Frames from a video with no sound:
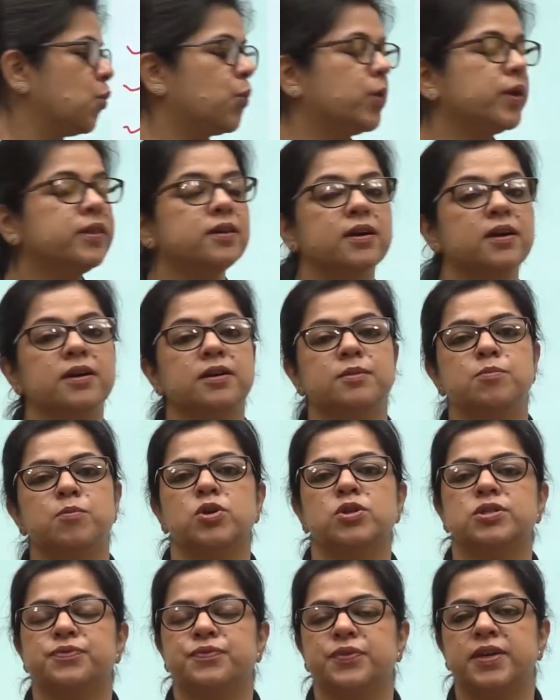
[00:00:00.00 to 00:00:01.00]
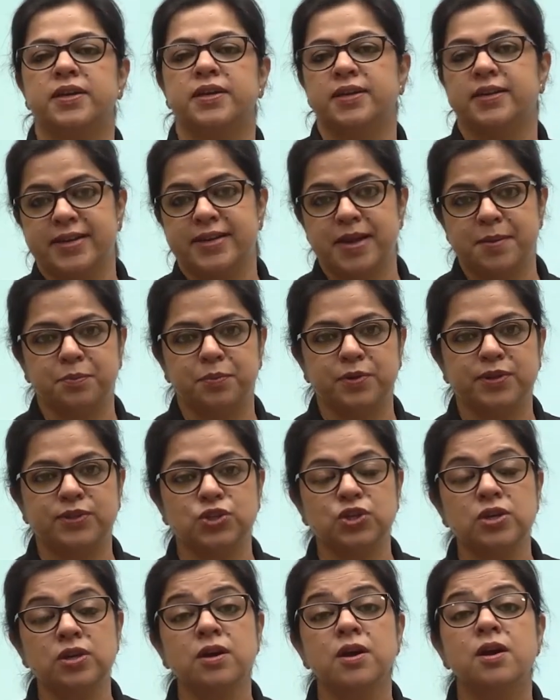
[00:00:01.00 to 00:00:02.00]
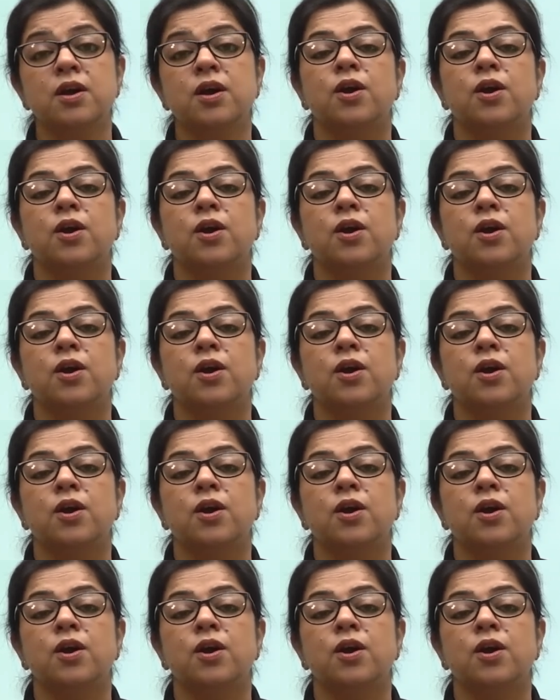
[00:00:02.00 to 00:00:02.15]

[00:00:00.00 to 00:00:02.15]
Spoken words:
with atmospheric temperature,